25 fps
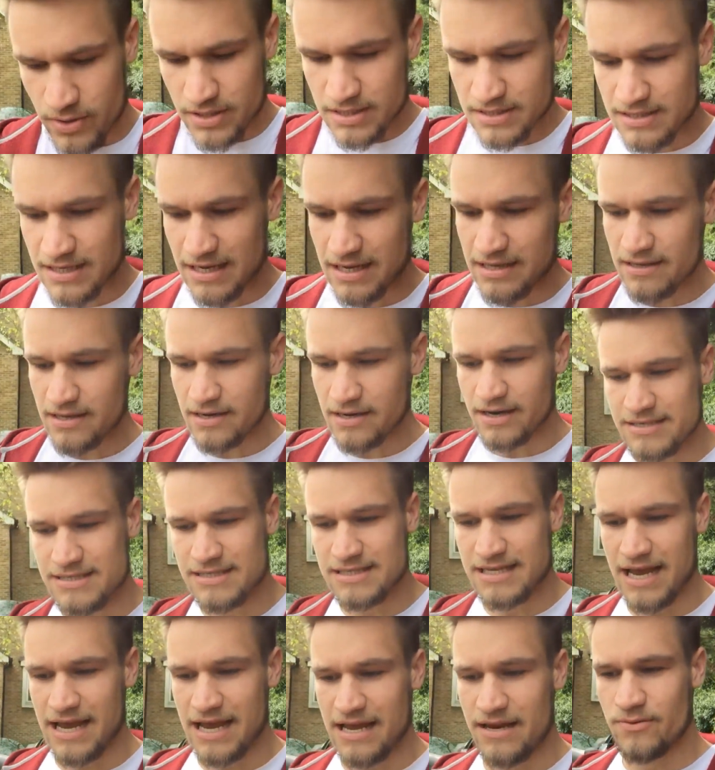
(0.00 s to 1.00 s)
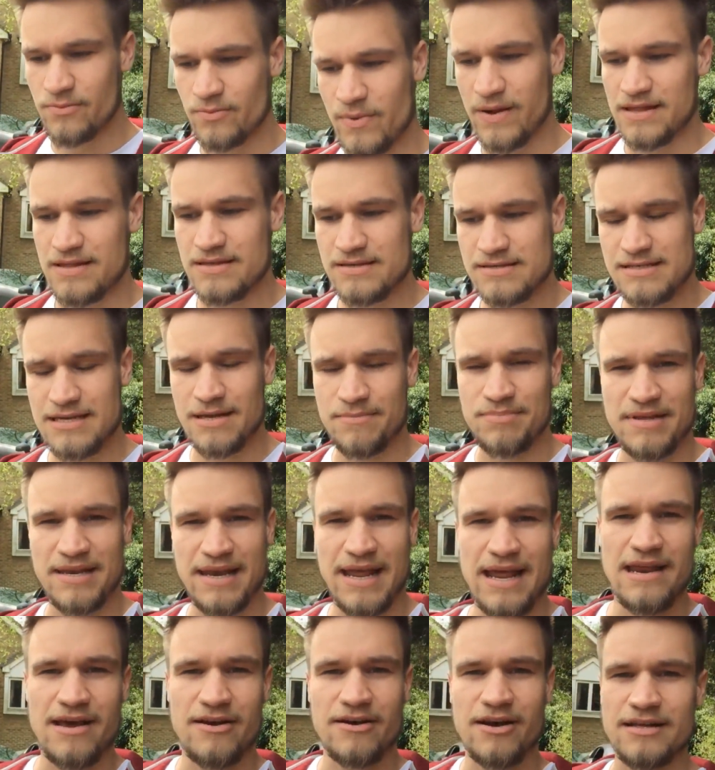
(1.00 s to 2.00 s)
would have seen that I stayed with Seb
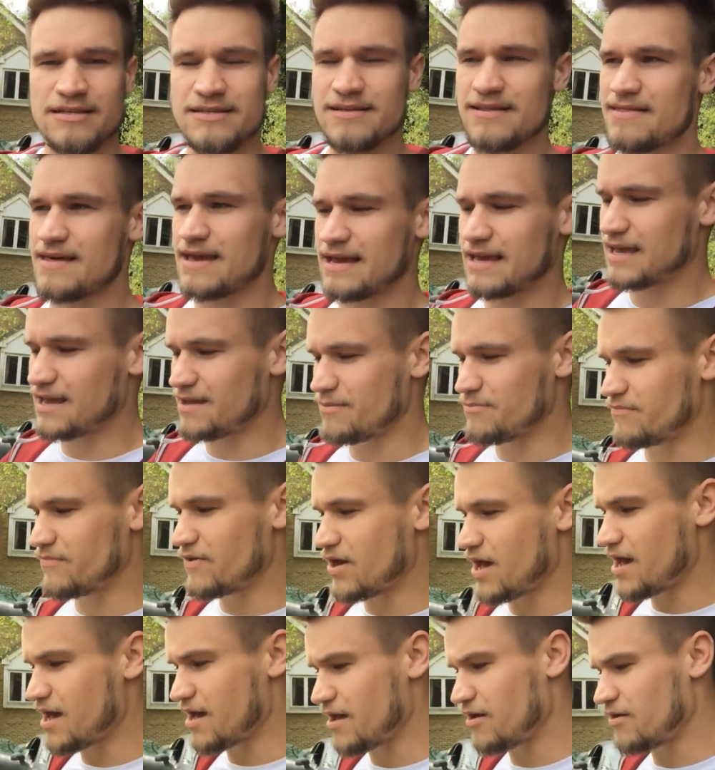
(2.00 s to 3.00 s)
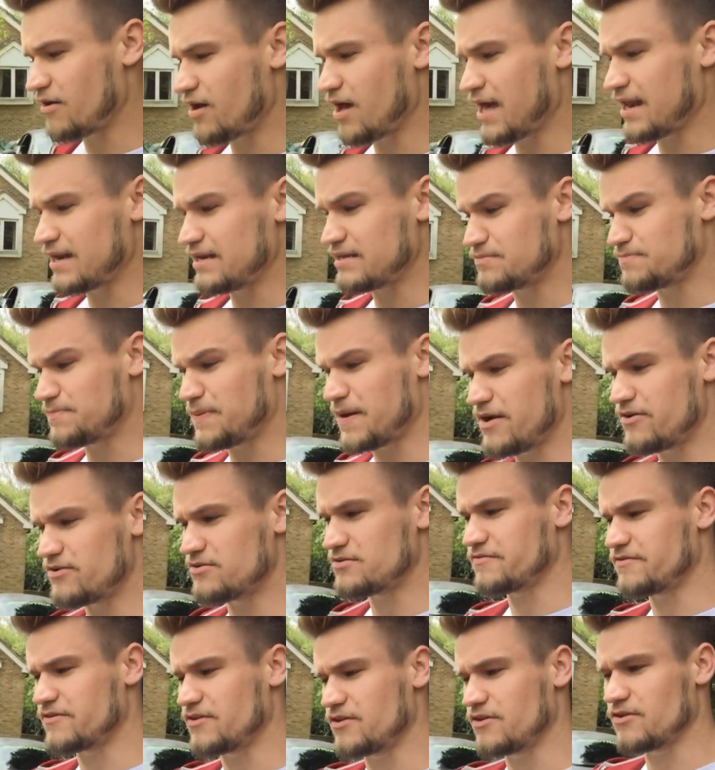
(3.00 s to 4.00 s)
Delaney. I'd like to thank him and his
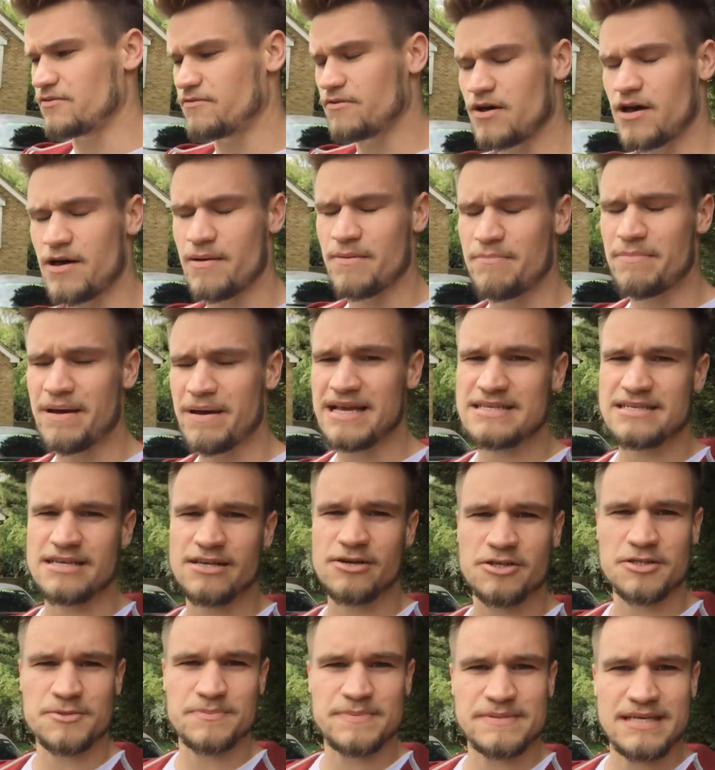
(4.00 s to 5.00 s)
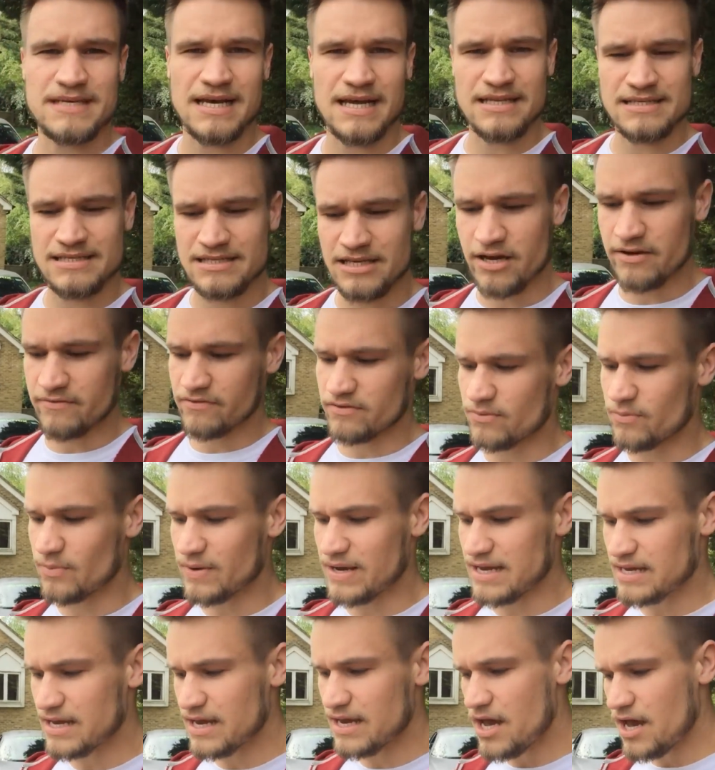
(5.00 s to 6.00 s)
parents for the amazing hospitality over the
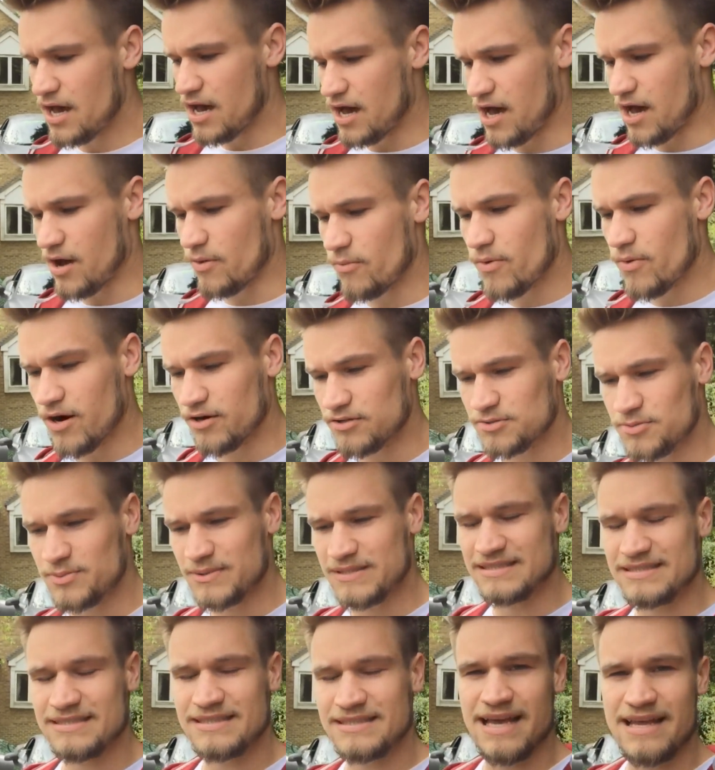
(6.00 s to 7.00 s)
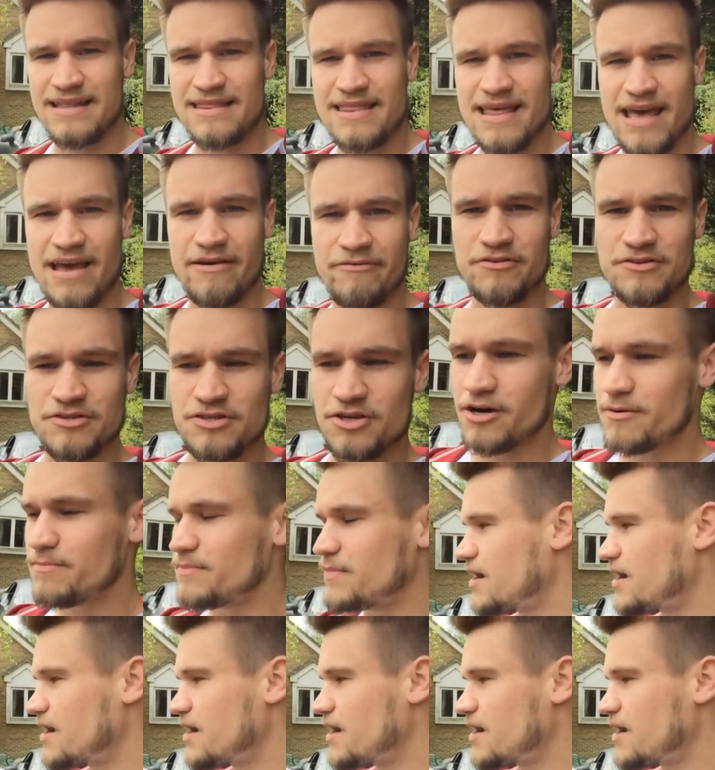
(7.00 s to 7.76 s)
week whilst we stayed there for top